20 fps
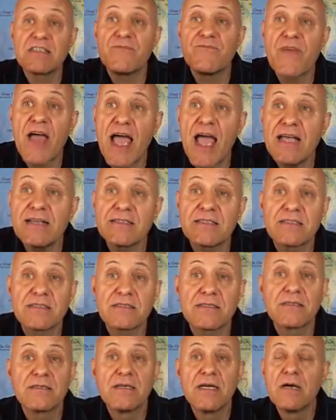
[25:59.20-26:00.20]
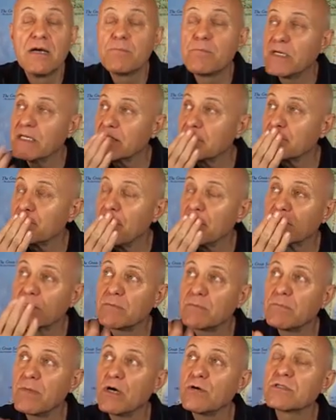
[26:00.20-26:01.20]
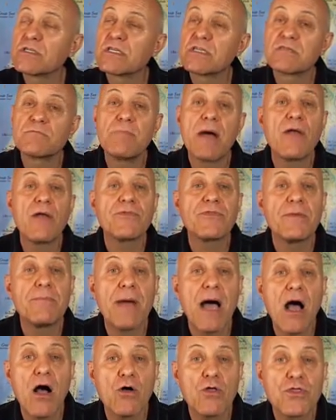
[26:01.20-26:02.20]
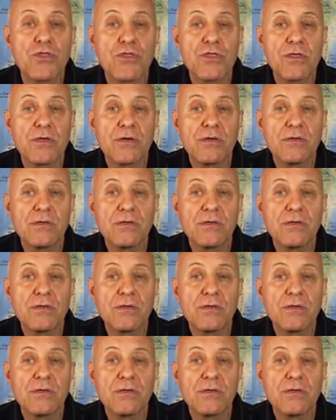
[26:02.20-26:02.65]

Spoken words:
to face. But he spoke to Moses mouth to mouth.